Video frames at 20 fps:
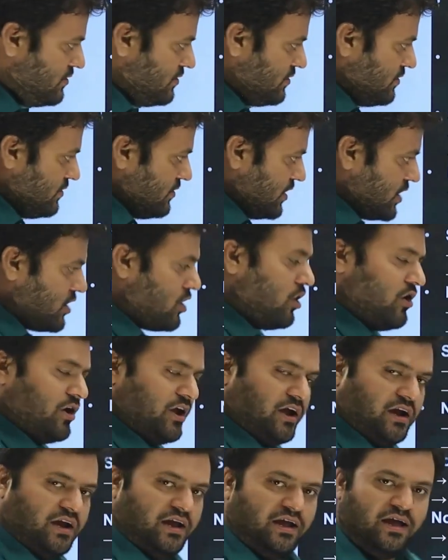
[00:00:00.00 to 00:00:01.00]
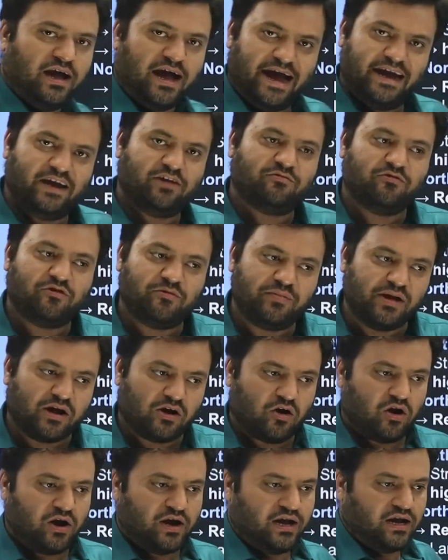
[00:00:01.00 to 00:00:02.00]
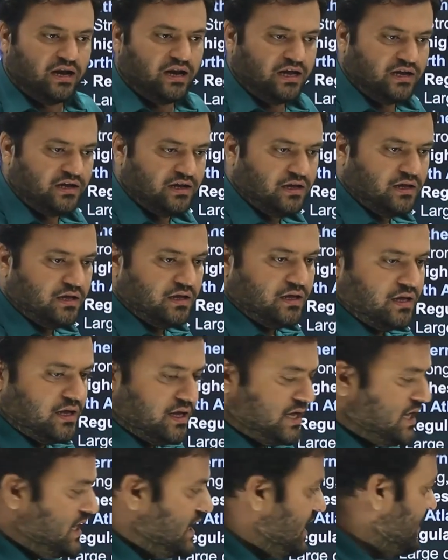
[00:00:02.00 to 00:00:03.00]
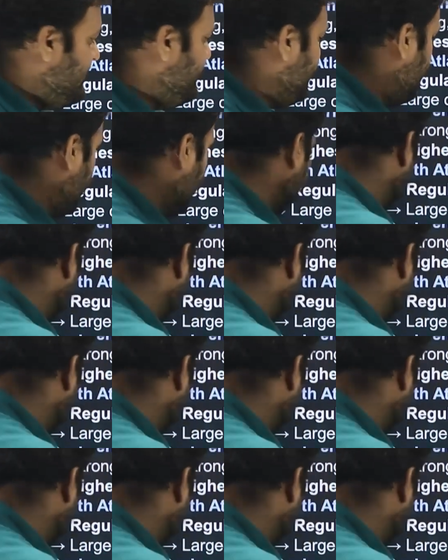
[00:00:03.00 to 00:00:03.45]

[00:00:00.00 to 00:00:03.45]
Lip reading: accordingly, height would be accordingly, every other